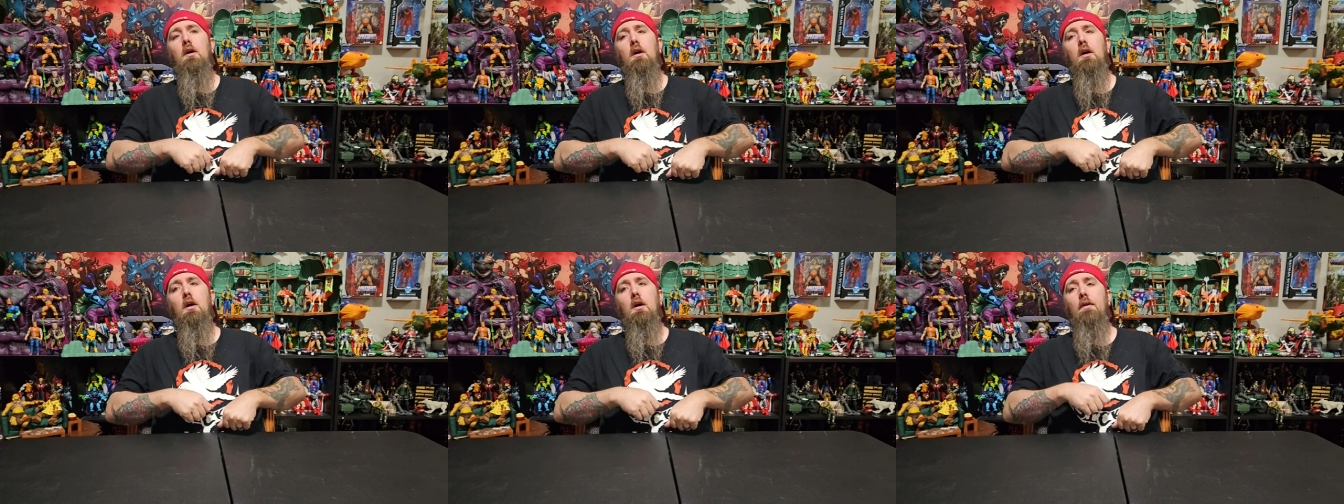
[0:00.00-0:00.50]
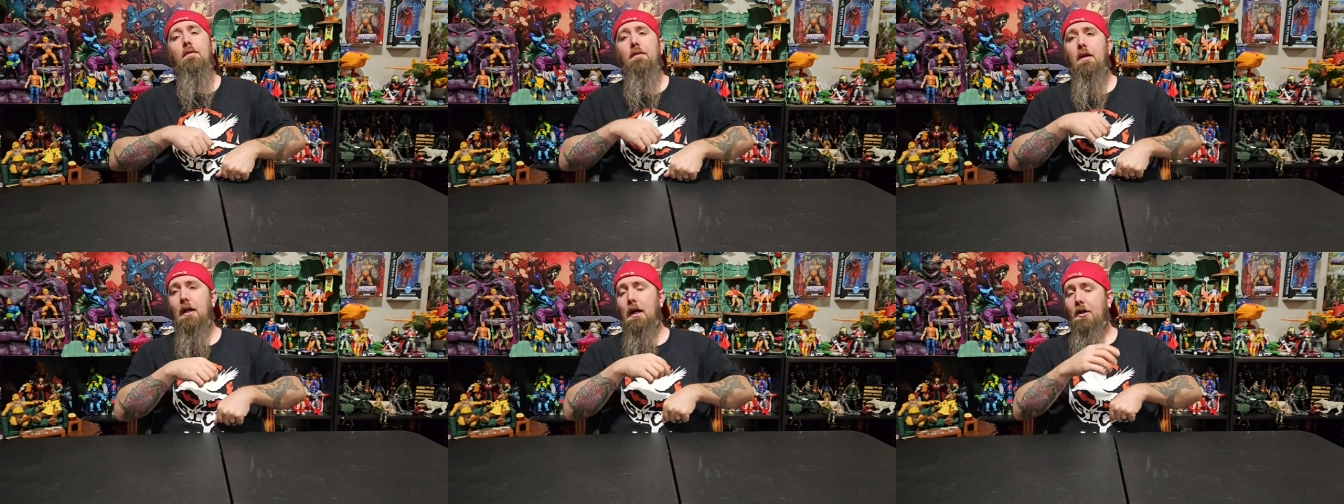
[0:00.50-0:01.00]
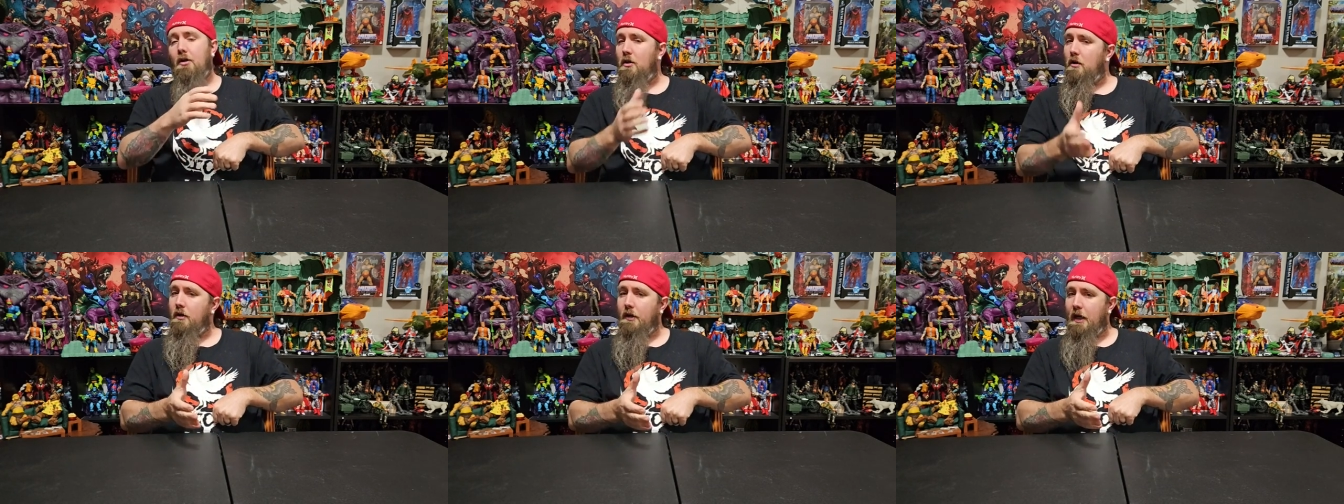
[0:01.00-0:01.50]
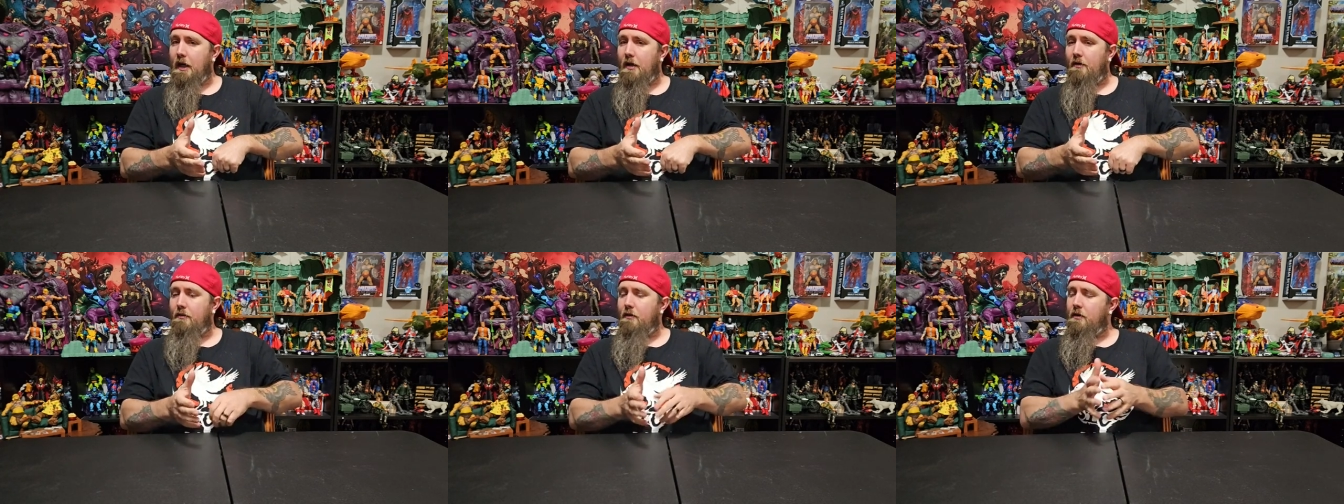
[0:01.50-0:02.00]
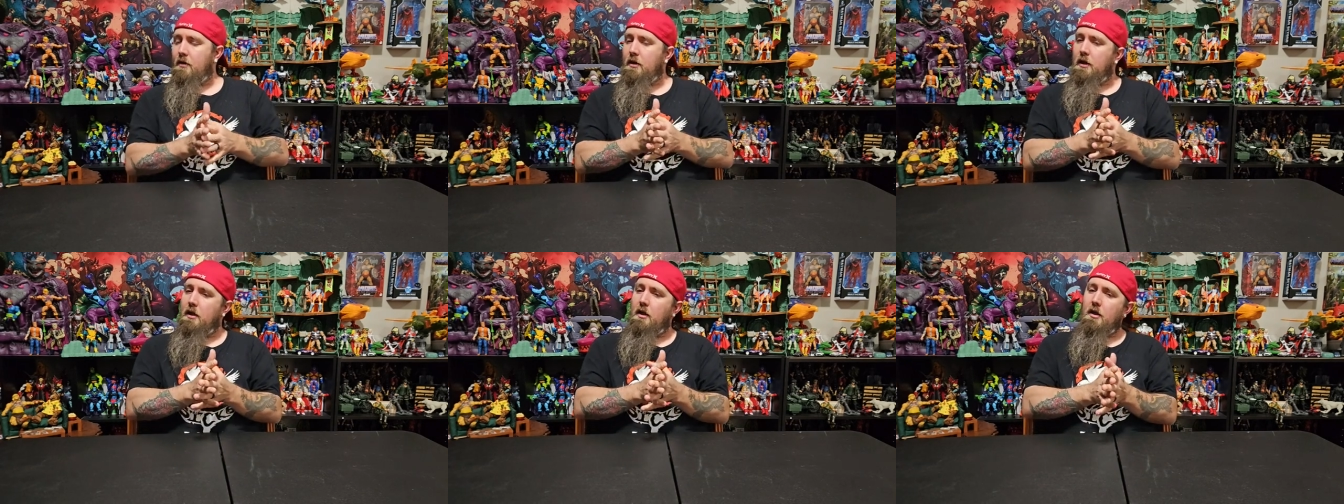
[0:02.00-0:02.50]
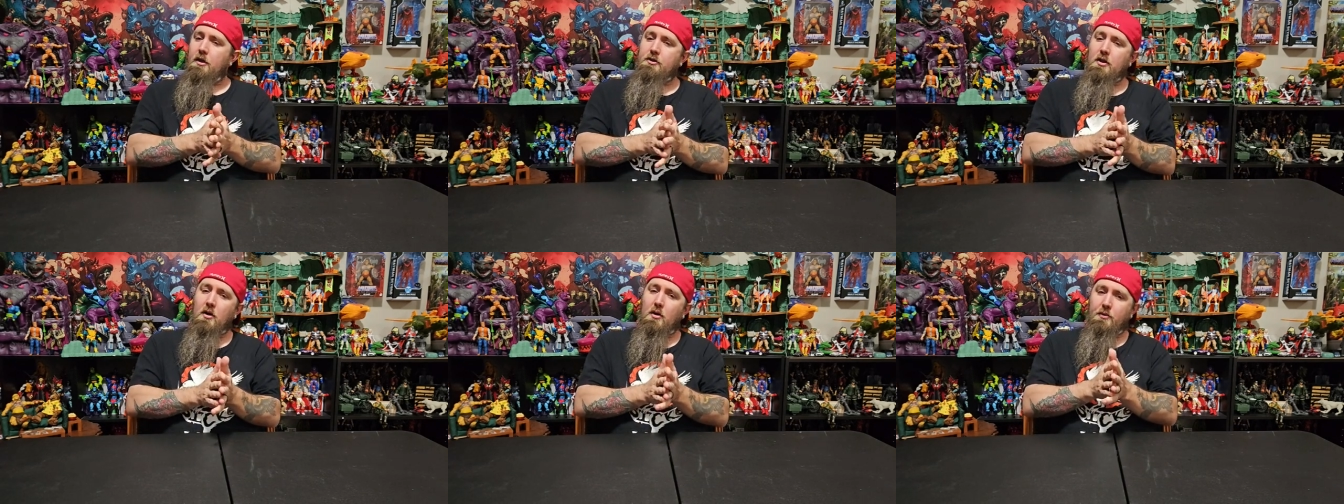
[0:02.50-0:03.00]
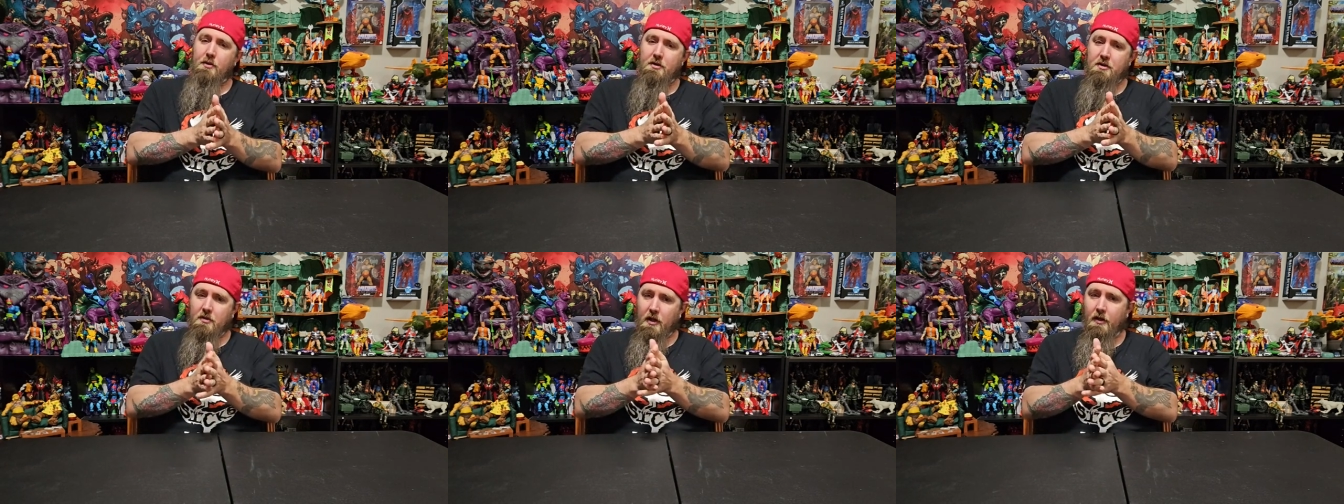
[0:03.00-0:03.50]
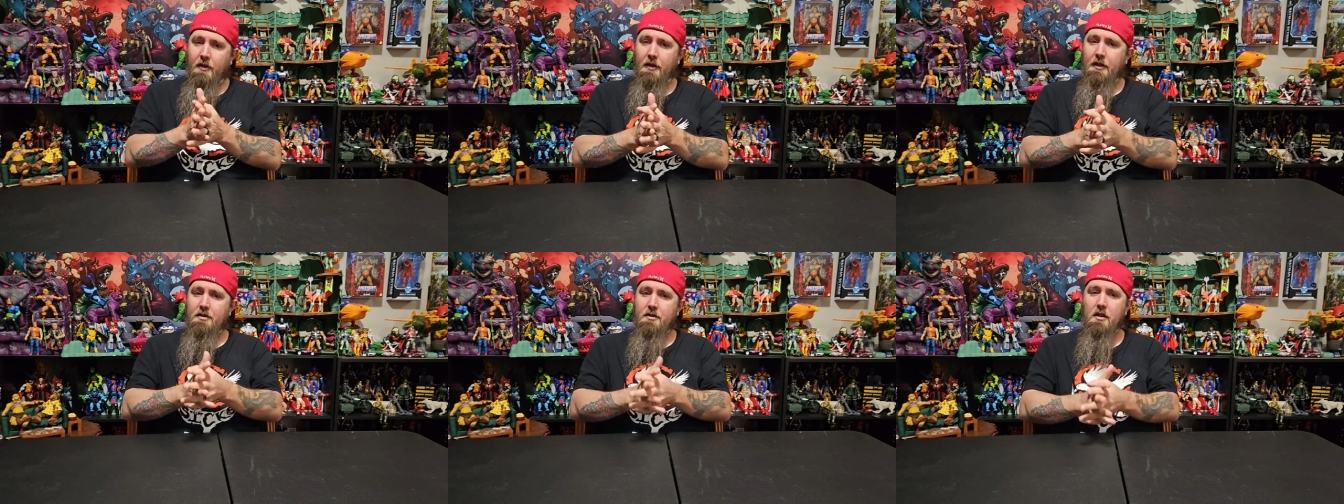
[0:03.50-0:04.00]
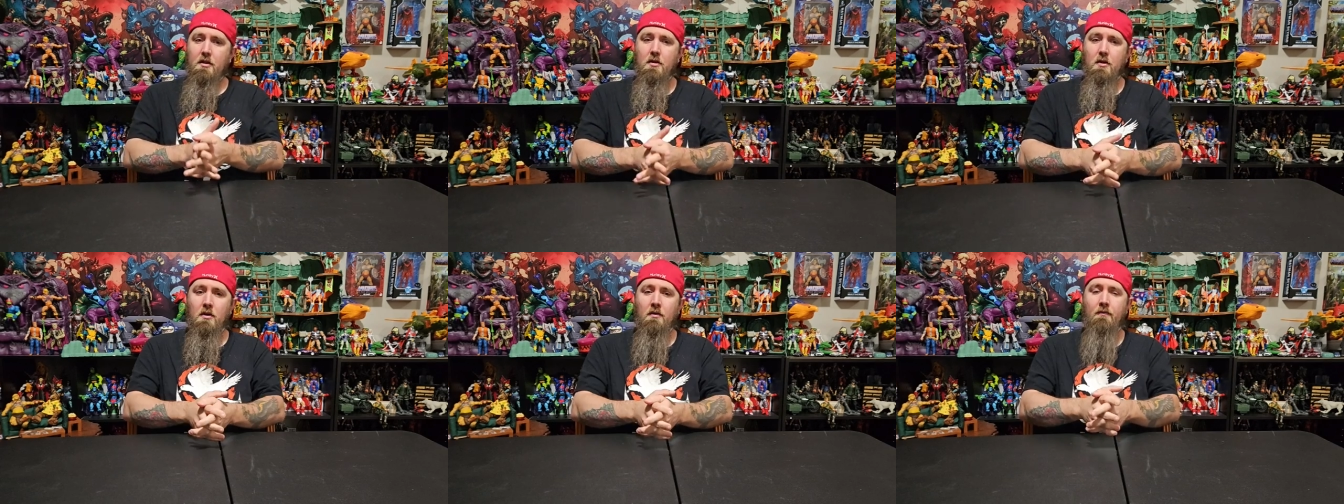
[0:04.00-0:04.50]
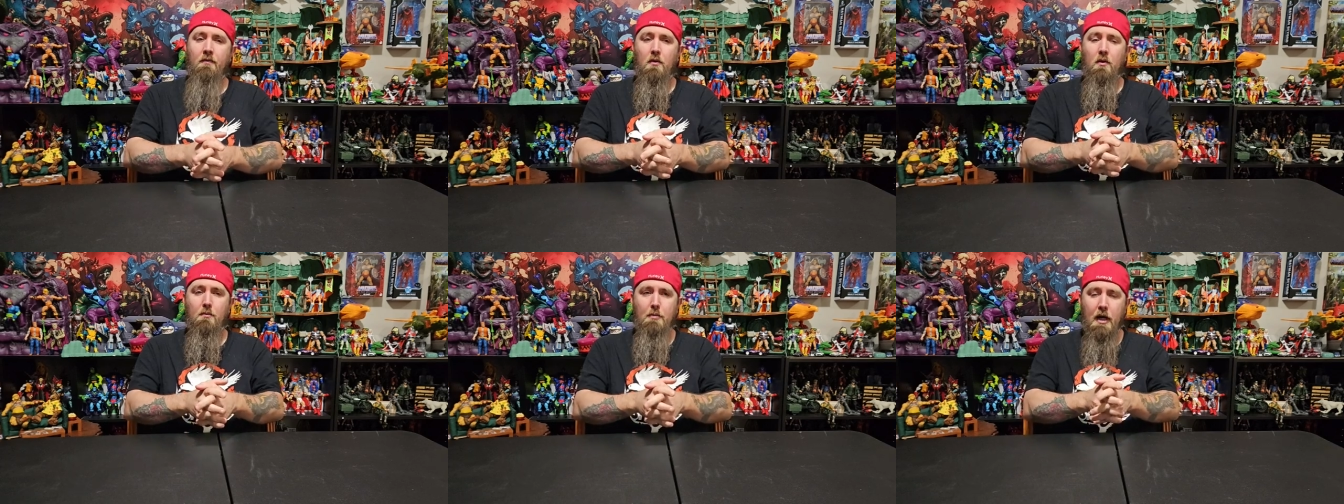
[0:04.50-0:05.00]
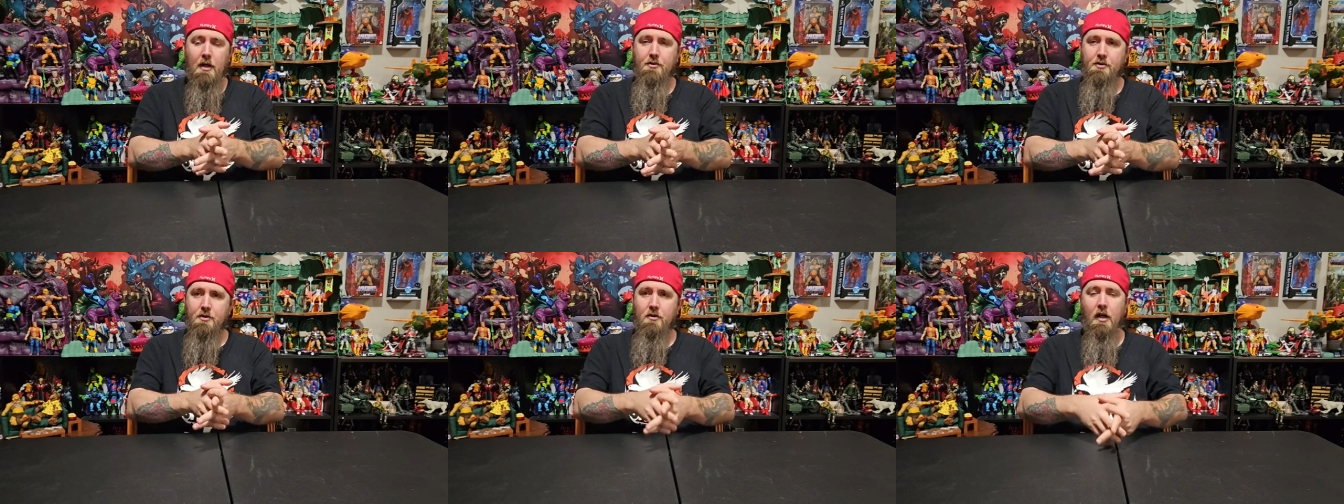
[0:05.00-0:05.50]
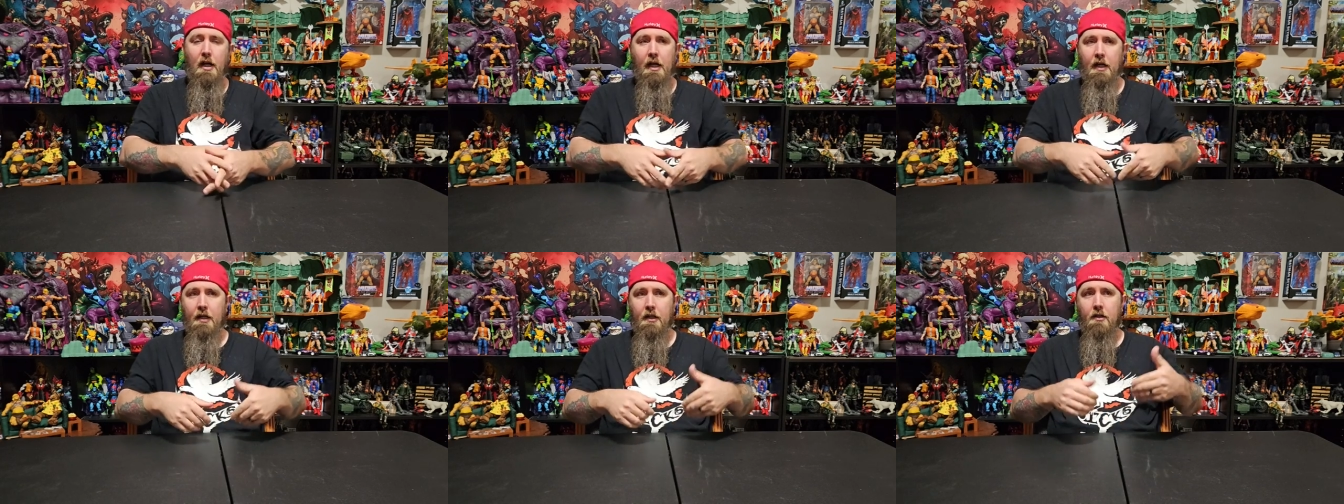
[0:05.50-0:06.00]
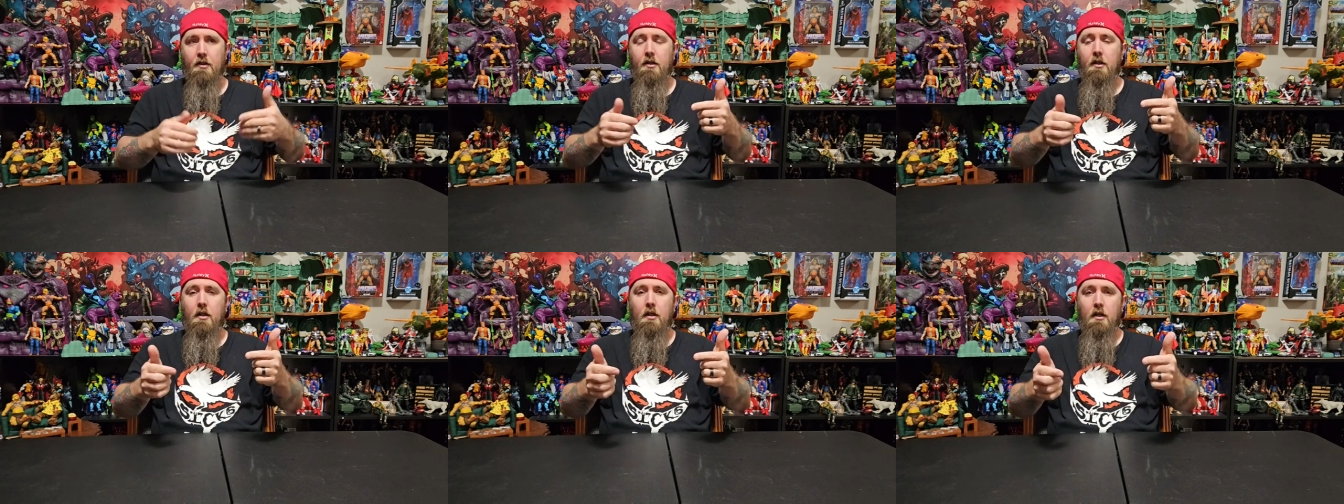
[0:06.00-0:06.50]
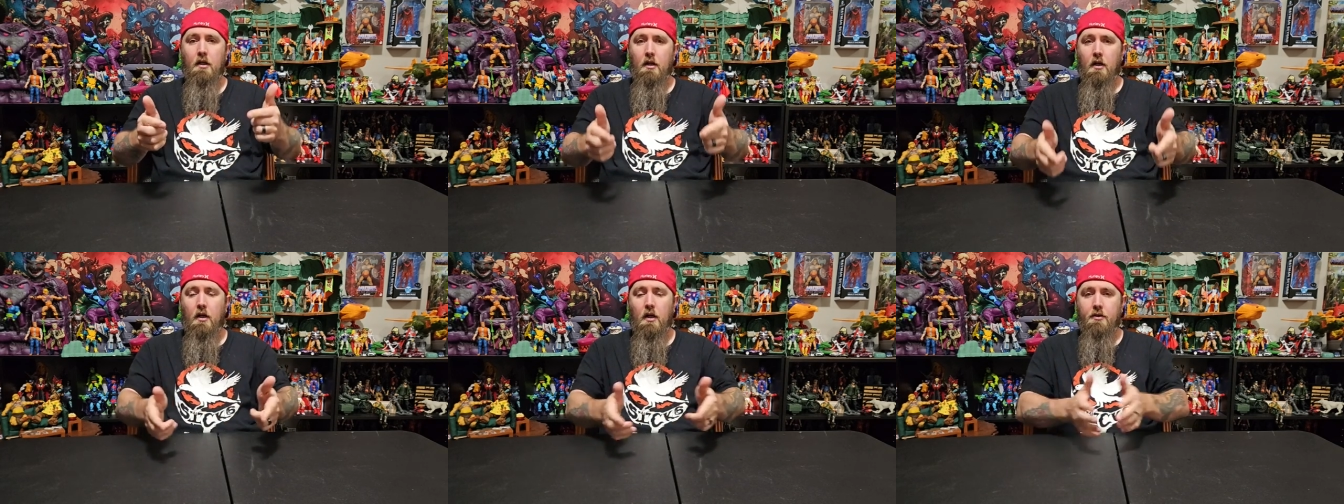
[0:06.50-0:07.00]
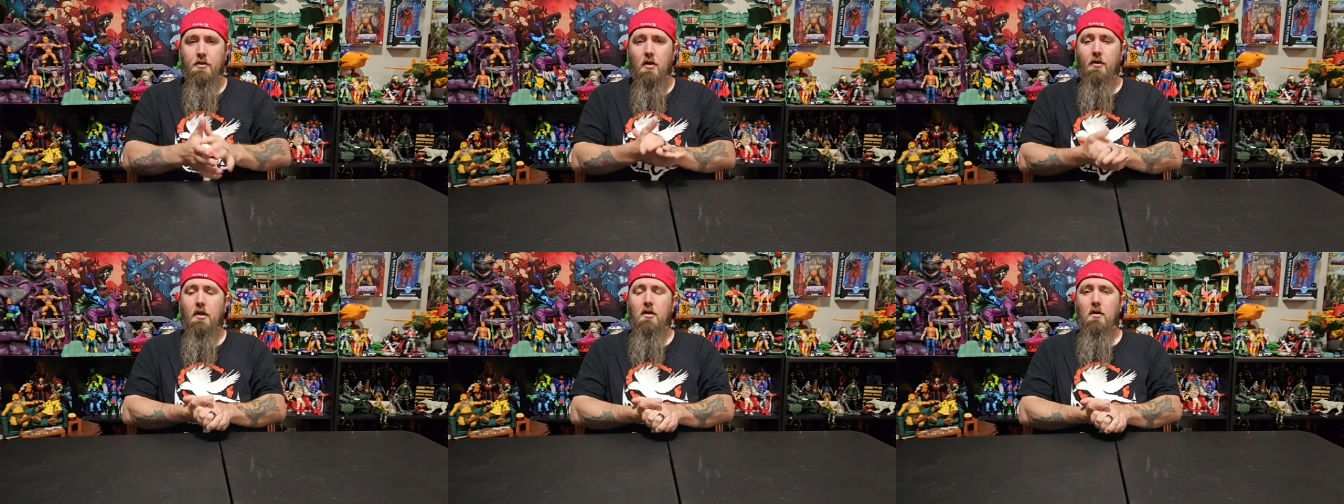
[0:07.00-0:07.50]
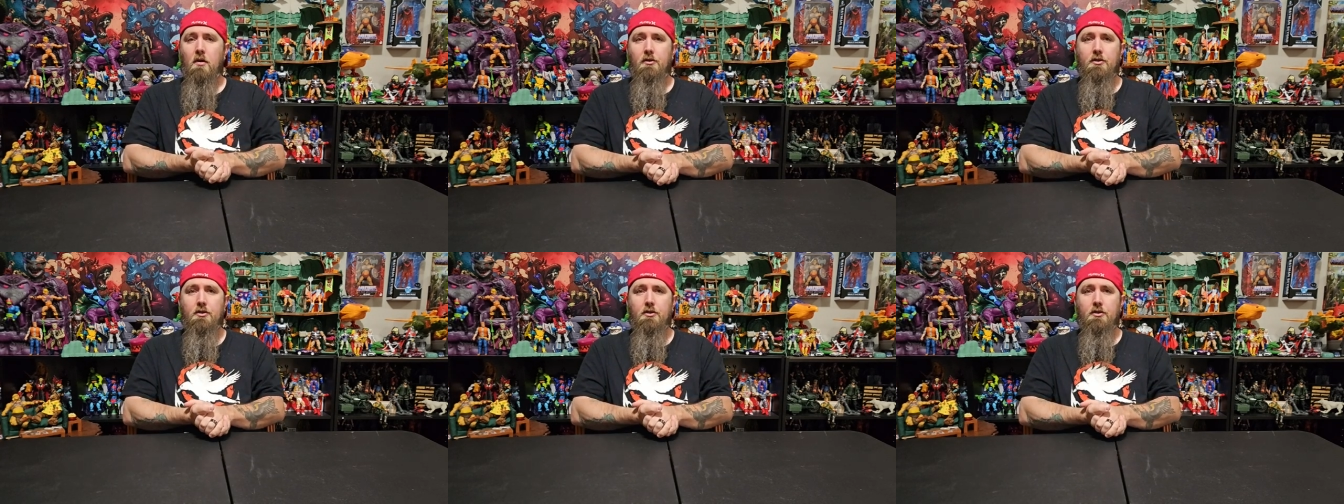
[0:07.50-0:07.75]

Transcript: that I currently have. So, the hunt is still on for Bowser and Donkey Kong.